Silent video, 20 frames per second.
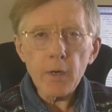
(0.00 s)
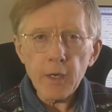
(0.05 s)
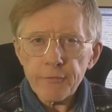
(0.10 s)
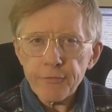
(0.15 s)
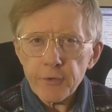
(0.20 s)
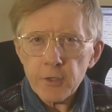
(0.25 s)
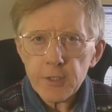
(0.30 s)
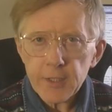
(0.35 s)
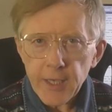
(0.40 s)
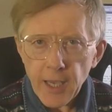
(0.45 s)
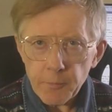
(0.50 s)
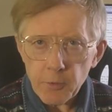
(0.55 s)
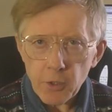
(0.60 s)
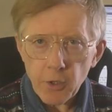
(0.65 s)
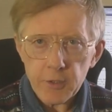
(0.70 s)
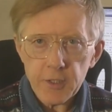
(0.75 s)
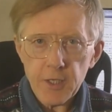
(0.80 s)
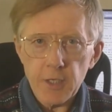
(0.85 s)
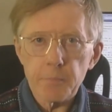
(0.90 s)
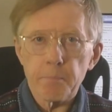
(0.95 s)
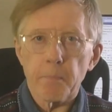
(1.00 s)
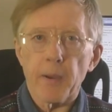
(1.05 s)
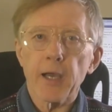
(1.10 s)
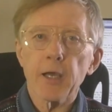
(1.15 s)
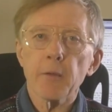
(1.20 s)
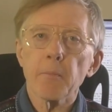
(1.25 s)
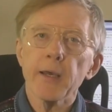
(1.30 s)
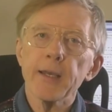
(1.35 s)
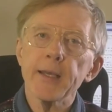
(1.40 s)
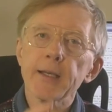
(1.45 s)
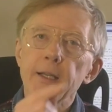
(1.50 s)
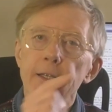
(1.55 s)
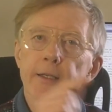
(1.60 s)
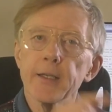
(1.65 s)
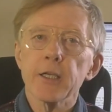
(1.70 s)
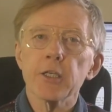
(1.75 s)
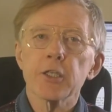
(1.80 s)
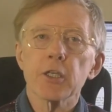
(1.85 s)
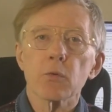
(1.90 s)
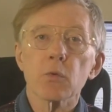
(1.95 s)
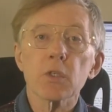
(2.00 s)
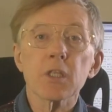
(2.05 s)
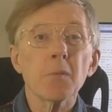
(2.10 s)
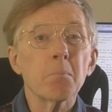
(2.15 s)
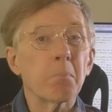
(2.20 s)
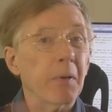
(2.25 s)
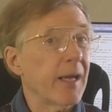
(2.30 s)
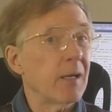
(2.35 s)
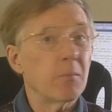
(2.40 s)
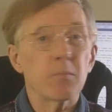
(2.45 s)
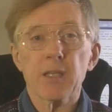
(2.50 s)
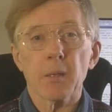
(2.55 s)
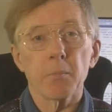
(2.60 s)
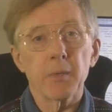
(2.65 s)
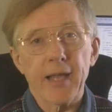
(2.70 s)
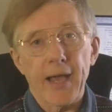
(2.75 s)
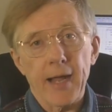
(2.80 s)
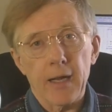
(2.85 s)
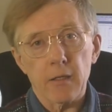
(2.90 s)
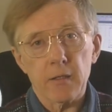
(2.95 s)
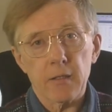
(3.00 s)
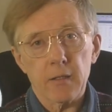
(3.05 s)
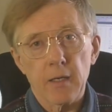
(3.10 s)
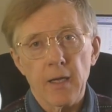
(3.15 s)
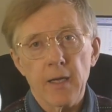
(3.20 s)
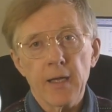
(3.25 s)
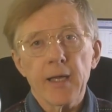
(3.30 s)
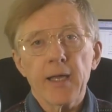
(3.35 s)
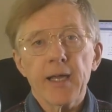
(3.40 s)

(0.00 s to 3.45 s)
When I first came across this bug, my inclination was to blame somebody else.